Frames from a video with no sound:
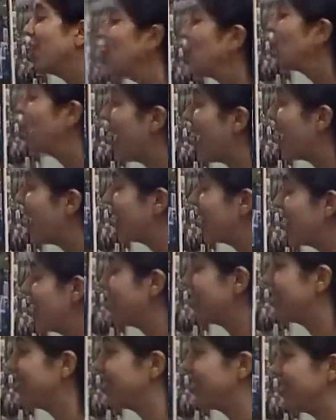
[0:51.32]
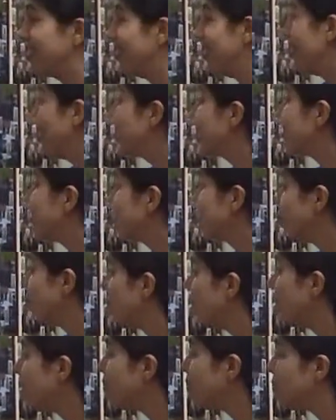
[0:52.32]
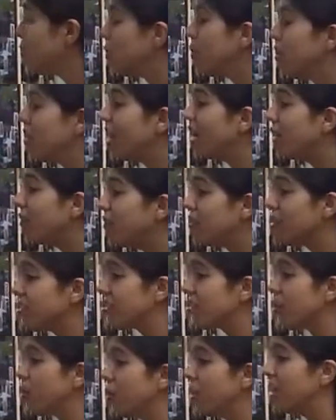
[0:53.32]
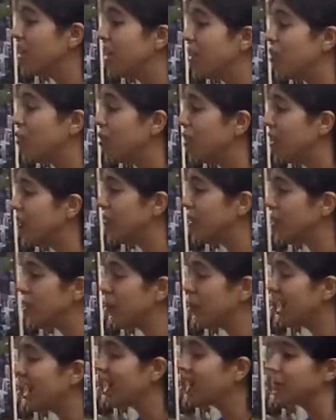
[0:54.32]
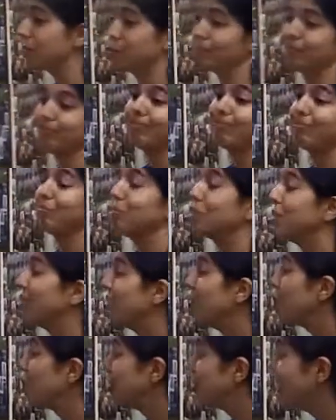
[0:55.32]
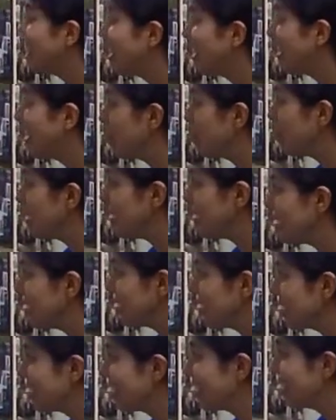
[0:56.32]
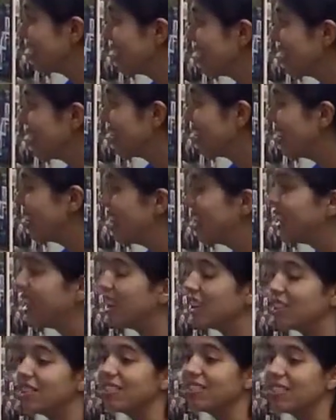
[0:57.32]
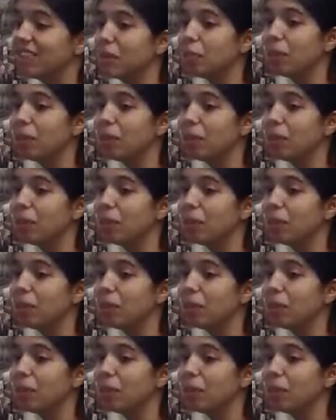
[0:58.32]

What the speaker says: who had lots of love, who loved somebody and who loved them back, but they were not happy. He could see